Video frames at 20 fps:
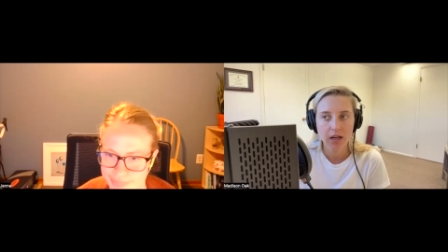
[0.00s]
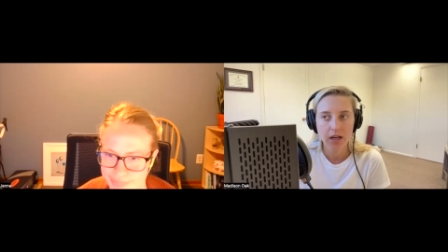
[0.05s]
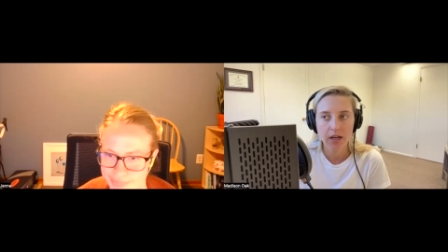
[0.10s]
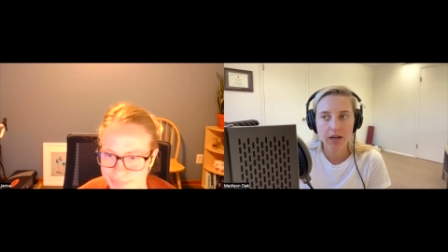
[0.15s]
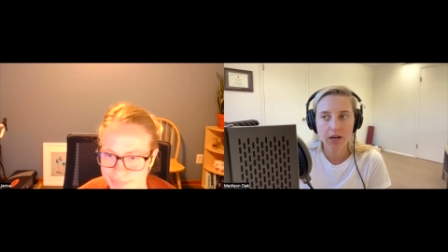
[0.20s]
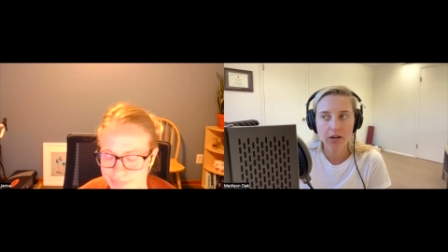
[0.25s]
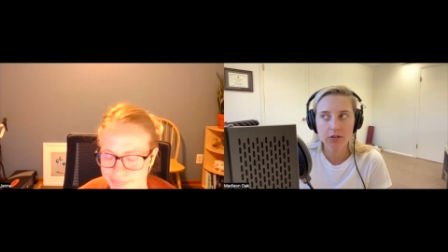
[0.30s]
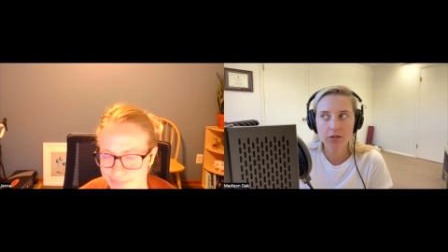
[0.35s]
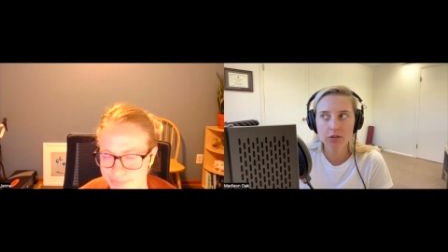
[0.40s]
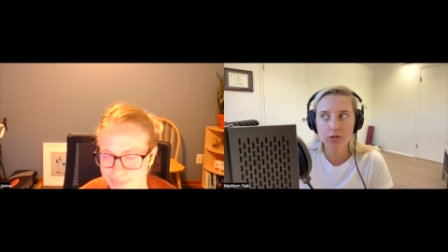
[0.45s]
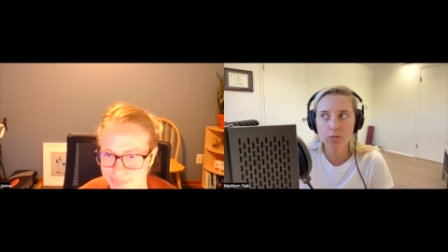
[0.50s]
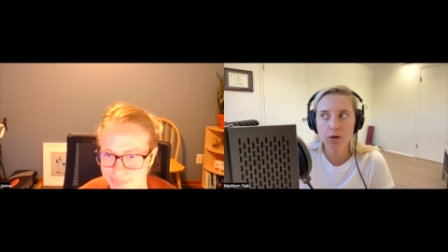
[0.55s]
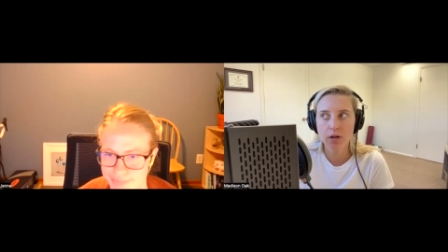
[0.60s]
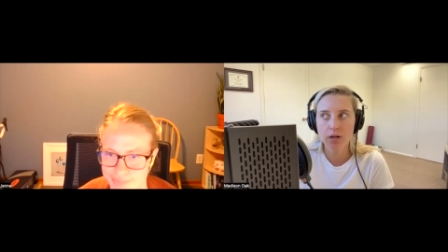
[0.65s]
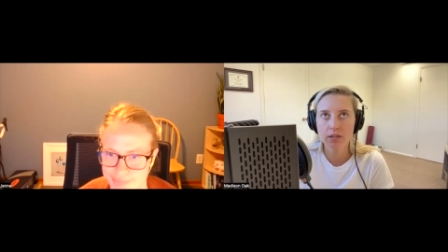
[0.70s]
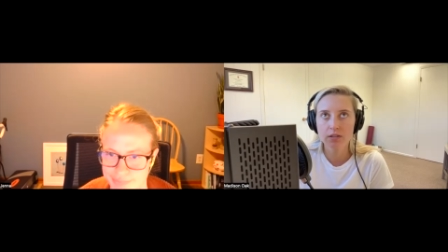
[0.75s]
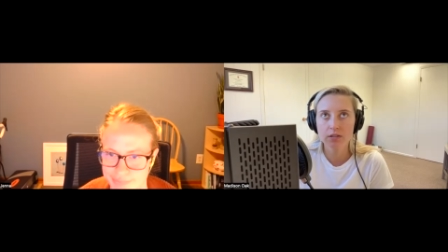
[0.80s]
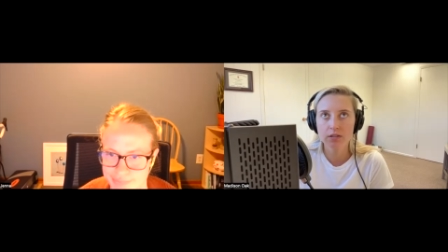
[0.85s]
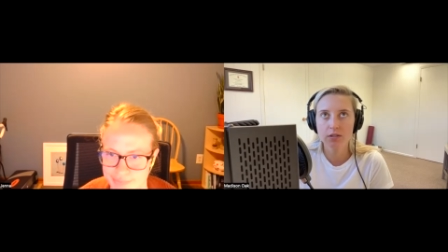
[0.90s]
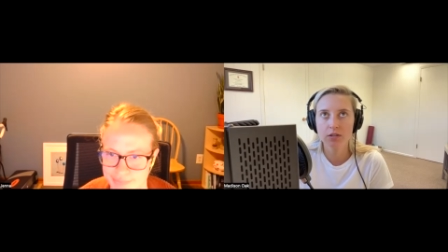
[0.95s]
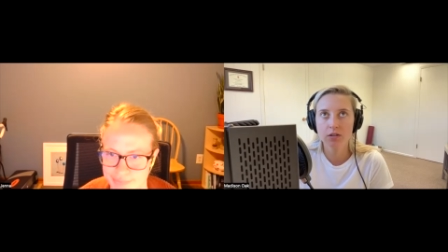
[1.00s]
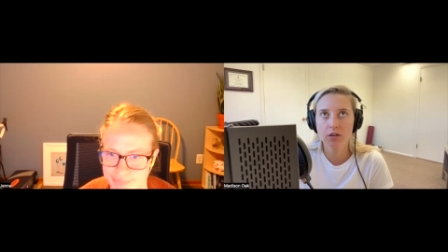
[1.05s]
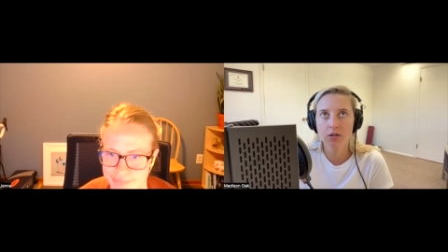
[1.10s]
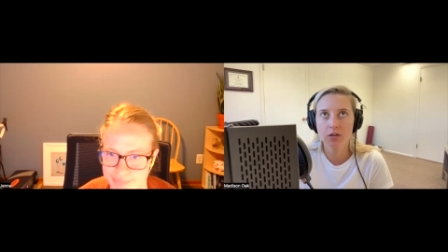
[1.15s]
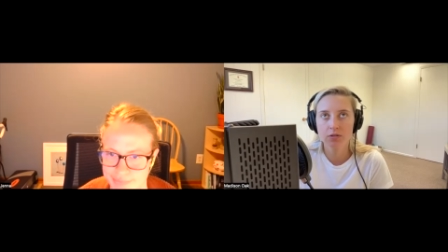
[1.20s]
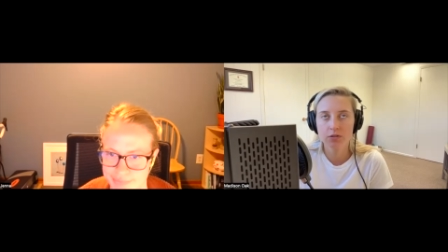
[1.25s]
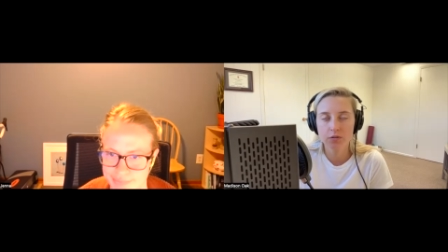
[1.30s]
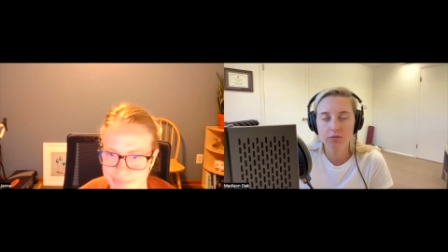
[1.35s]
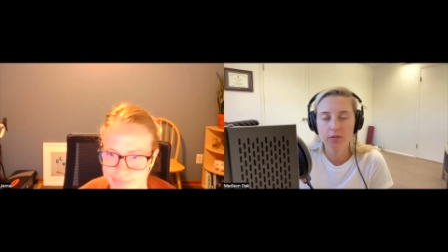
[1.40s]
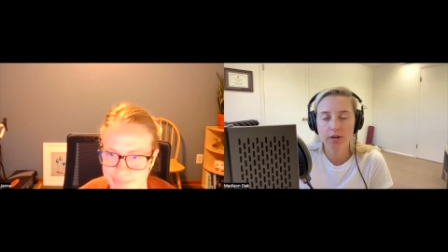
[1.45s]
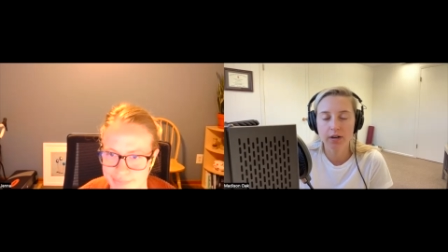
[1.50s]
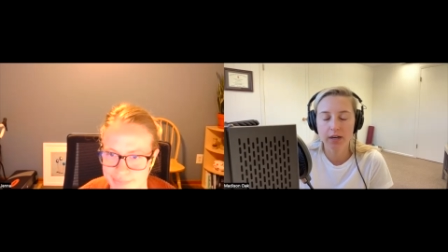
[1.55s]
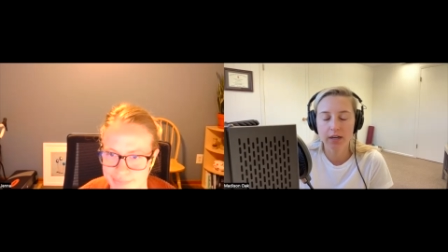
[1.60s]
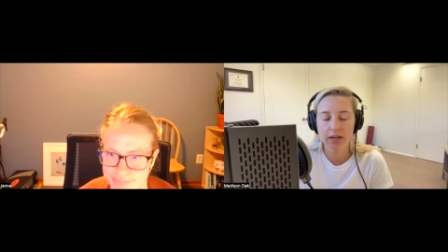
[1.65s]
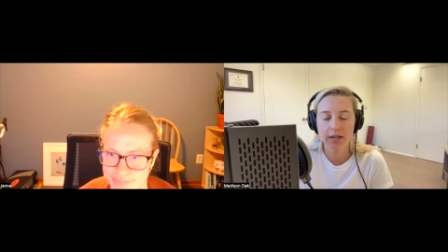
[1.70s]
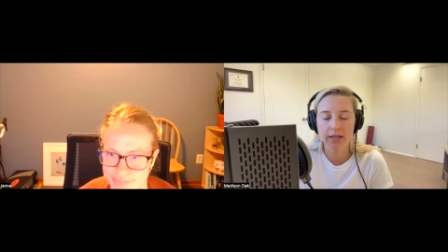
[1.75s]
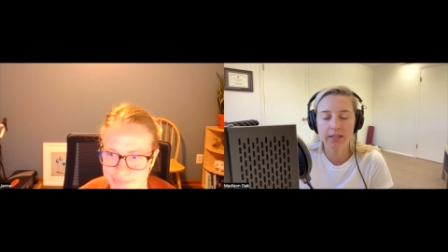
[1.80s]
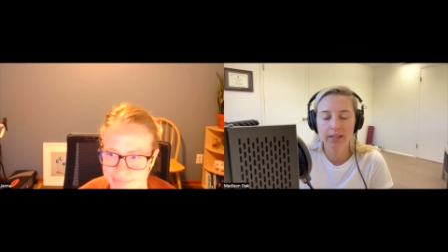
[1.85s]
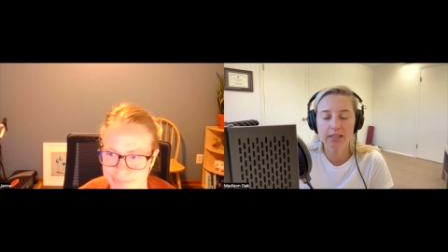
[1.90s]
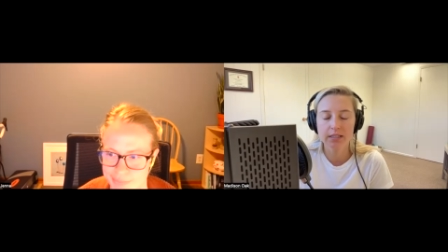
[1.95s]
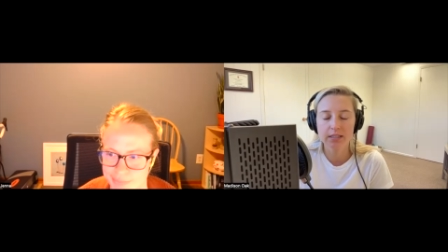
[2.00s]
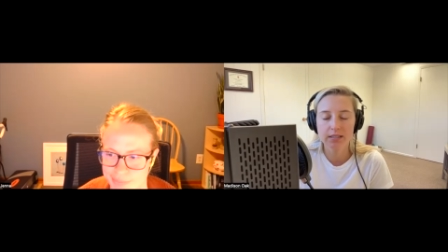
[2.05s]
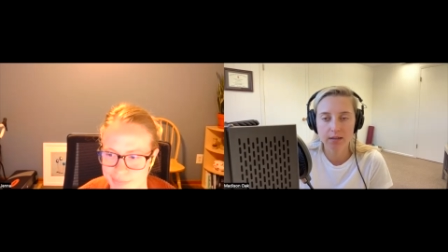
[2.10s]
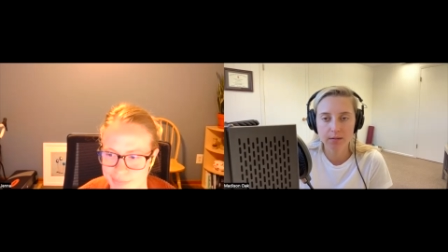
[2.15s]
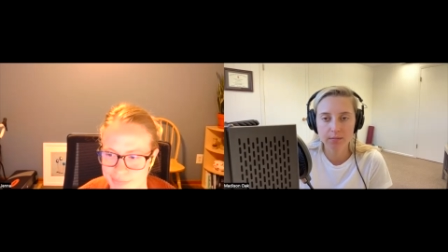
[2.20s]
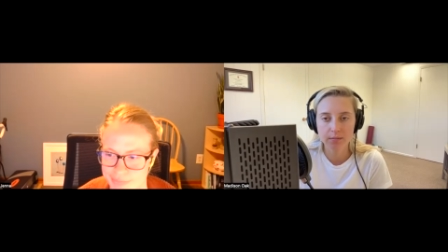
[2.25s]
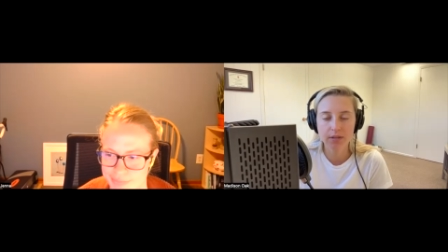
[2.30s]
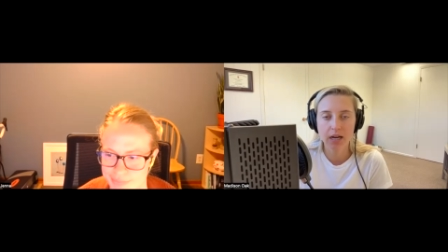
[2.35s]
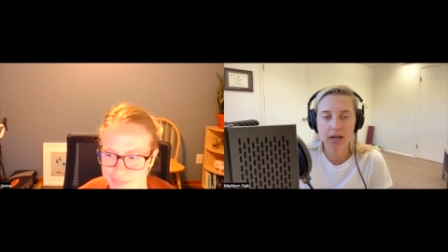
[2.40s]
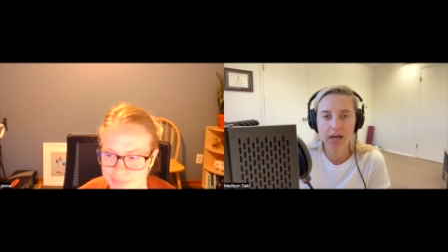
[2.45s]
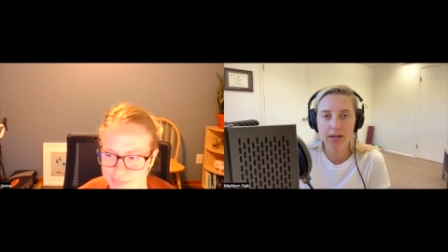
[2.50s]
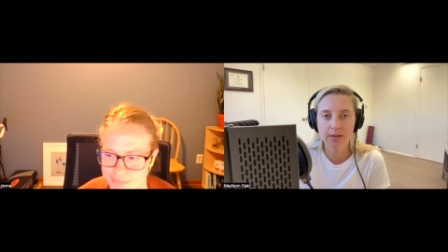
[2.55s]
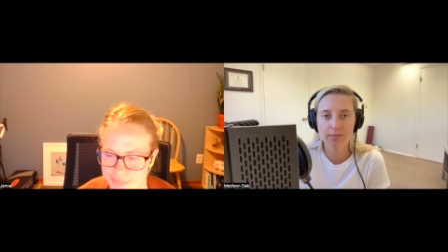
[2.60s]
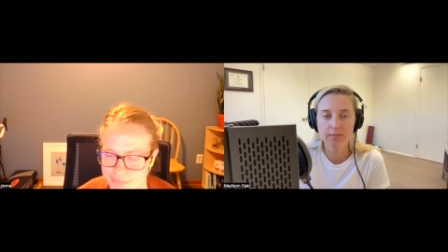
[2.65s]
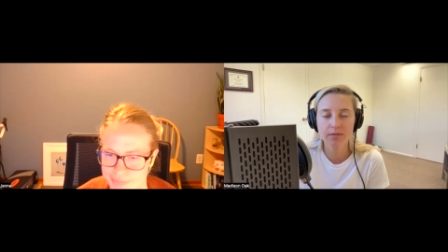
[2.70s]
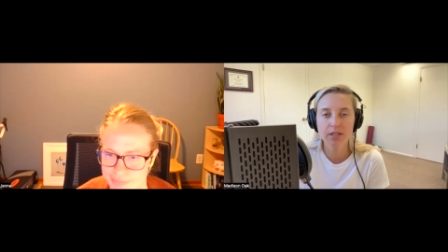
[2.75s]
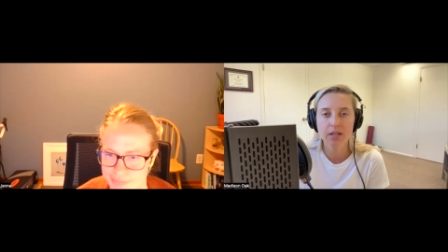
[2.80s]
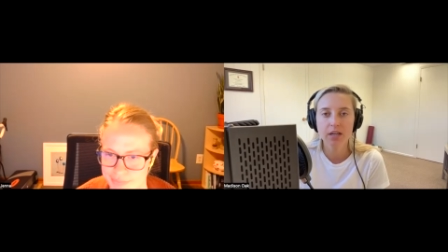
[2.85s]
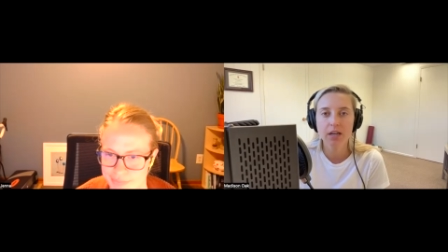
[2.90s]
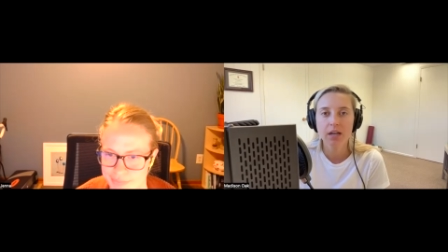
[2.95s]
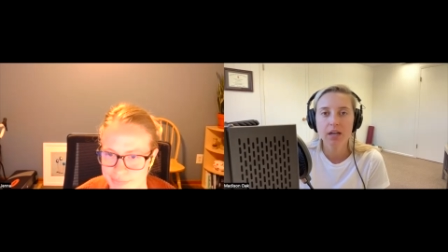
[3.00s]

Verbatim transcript: And I also want to also recognize that sometimes